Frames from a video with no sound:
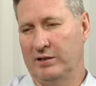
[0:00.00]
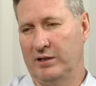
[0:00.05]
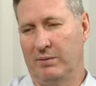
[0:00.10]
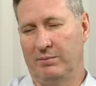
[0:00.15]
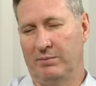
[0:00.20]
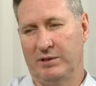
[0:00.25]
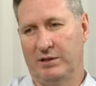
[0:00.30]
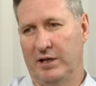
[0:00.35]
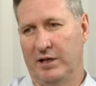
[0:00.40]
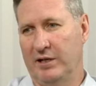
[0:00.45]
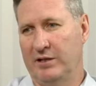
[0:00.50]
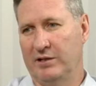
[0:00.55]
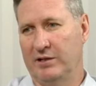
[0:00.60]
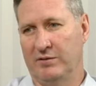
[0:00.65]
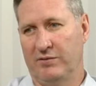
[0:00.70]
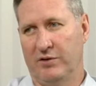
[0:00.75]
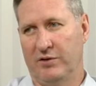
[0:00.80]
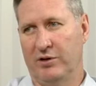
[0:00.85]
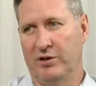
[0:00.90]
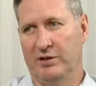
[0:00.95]
some stages
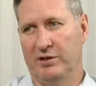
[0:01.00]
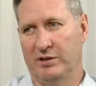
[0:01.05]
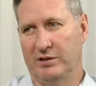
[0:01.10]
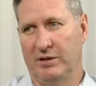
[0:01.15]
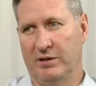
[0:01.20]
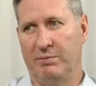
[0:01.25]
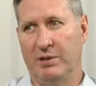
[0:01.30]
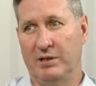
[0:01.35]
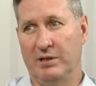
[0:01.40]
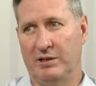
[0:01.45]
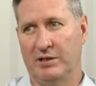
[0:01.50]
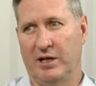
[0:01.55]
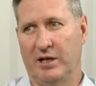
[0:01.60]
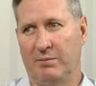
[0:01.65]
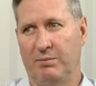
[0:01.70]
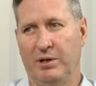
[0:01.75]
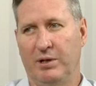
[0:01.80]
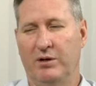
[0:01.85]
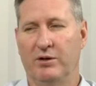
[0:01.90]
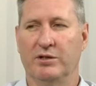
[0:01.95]
furnaces have been
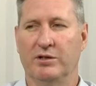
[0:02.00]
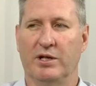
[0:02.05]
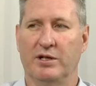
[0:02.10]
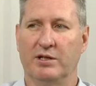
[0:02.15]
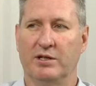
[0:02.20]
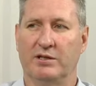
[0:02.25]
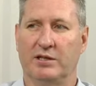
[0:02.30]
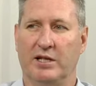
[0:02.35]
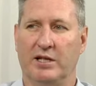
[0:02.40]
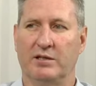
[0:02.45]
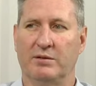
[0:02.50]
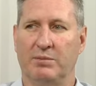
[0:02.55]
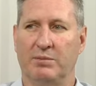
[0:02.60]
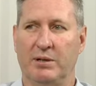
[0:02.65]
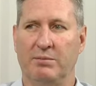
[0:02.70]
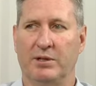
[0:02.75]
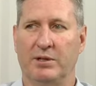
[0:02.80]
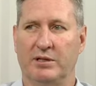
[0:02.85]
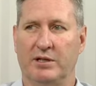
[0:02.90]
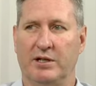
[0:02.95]
shut because there just hasn't
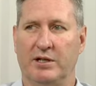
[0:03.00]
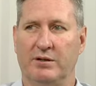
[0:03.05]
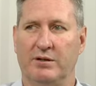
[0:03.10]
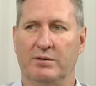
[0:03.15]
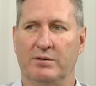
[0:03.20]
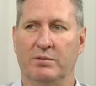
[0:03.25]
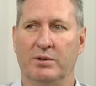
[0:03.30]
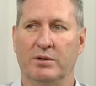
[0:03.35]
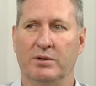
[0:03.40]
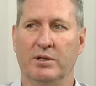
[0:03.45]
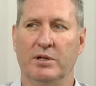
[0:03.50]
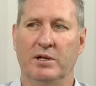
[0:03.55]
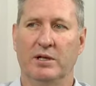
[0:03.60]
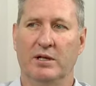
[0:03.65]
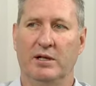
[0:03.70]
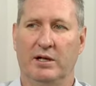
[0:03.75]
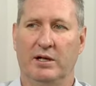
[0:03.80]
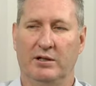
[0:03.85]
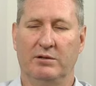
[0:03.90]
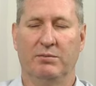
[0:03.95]
been material
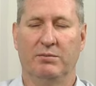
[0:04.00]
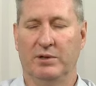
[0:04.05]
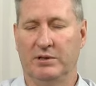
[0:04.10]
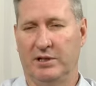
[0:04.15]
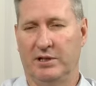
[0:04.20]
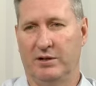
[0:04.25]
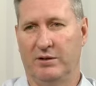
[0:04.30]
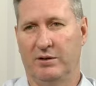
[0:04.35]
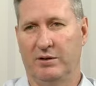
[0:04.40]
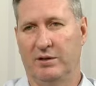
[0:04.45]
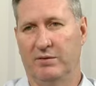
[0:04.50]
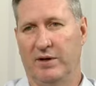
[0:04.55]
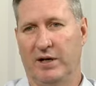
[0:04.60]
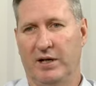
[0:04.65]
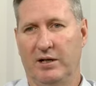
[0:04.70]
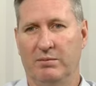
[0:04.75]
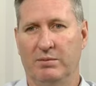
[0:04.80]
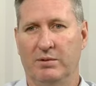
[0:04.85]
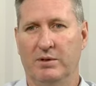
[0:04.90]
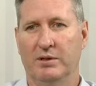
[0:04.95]

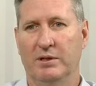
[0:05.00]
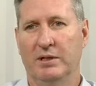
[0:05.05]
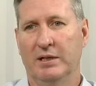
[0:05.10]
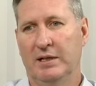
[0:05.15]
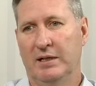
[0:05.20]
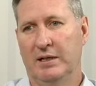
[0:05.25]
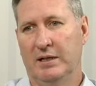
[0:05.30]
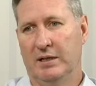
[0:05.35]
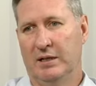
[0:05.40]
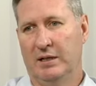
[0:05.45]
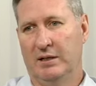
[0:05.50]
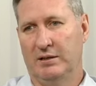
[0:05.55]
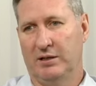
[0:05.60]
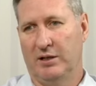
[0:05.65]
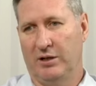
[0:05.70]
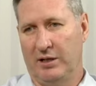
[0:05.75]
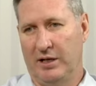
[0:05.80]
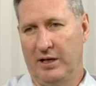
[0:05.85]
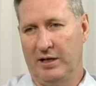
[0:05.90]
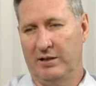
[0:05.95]
available.
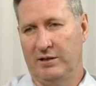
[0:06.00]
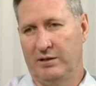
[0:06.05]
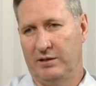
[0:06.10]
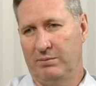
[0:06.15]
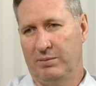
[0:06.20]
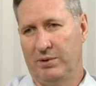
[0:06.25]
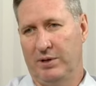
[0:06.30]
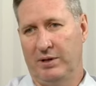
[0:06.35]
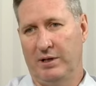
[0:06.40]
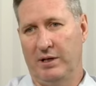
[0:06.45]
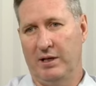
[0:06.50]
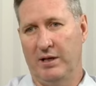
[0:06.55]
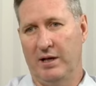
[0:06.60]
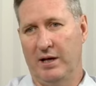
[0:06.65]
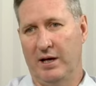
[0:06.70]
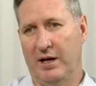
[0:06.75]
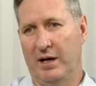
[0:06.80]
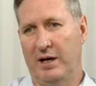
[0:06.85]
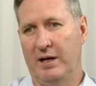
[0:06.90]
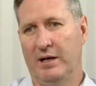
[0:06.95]
So again, sympathy
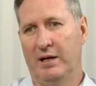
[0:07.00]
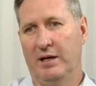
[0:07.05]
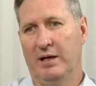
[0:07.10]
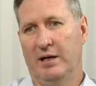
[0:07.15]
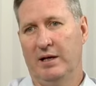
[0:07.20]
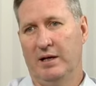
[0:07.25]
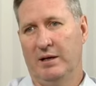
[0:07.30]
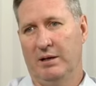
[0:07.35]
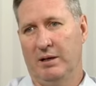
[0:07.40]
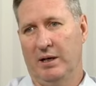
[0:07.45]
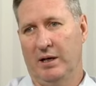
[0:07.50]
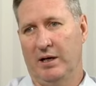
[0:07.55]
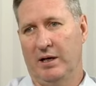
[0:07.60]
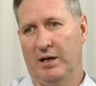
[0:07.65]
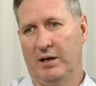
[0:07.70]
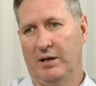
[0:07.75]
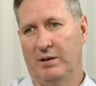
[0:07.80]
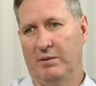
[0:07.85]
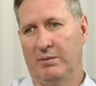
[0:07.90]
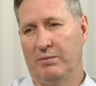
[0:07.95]
there.
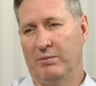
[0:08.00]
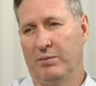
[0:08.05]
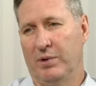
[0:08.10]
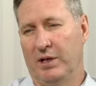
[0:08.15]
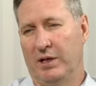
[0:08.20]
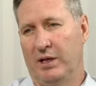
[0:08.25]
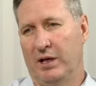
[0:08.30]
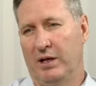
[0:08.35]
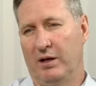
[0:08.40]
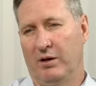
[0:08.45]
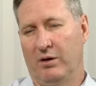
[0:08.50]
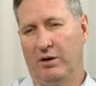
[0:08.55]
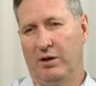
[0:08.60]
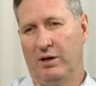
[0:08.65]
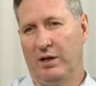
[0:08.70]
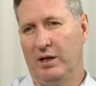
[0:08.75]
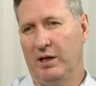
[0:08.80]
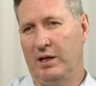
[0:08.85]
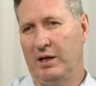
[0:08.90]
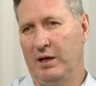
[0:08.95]
But then
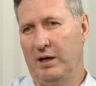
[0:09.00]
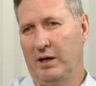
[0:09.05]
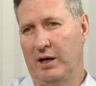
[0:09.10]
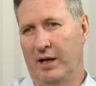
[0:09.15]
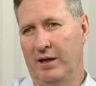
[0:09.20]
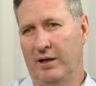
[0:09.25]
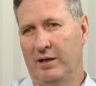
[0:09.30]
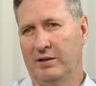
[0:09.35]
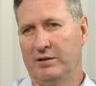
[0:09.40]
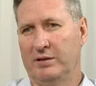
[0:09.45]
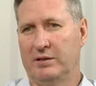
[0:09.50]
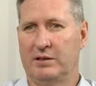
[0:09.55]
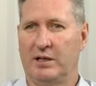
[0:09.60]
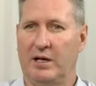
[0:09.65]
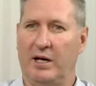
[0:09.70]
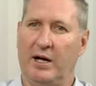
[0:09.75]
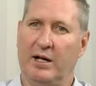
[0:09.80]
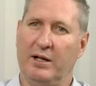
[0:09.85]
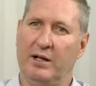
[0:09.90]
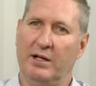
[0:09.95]
on the other
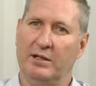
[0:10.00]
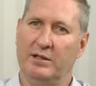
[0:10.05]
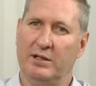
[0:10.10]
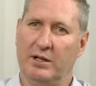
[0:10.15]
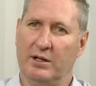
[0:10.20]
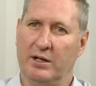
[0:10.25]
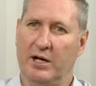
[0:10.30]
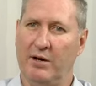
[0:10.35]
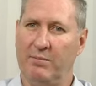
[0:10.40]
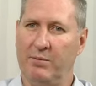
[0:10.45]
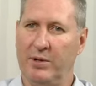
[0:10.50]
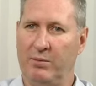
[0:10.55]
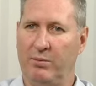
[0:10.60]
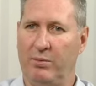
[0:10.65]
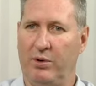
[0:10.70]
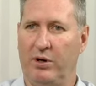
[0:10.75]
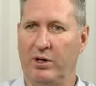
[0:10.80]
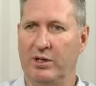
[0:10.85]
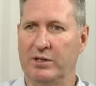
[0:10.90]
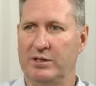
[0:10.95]
side, there's a government
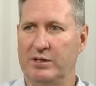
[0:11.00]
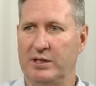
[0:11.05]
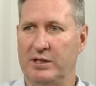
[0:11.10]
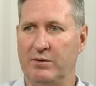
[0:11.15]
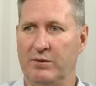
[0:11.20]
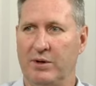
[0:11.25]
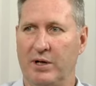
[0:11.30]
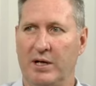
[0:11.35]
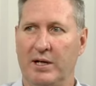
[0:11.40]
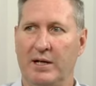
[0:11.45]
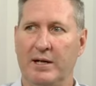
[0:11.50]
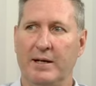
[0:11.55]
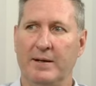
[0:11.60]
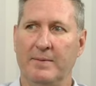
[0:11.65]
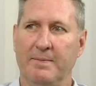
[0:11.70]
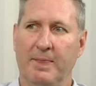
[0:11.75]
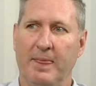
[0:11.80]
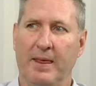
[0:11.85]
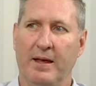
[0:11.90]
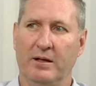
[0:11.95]
policy really
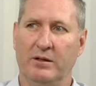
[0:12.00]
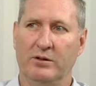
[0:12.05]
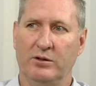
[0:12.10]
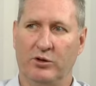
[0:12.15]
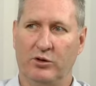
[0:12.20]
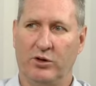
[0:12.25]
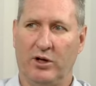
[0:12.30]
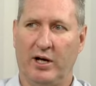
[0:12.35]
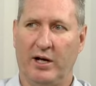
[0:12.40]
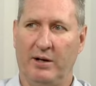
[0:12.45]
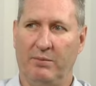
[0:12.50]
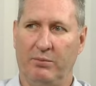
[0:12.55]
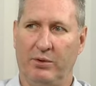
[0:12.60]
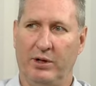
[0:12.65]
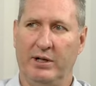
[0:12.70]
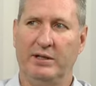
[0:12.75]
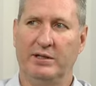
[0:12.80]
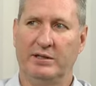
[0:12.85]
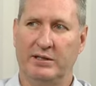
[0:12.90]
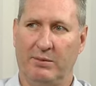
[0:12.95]
to try and
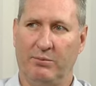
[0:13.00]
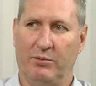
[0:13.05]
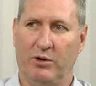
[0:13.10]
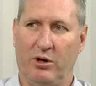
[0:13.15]
bring some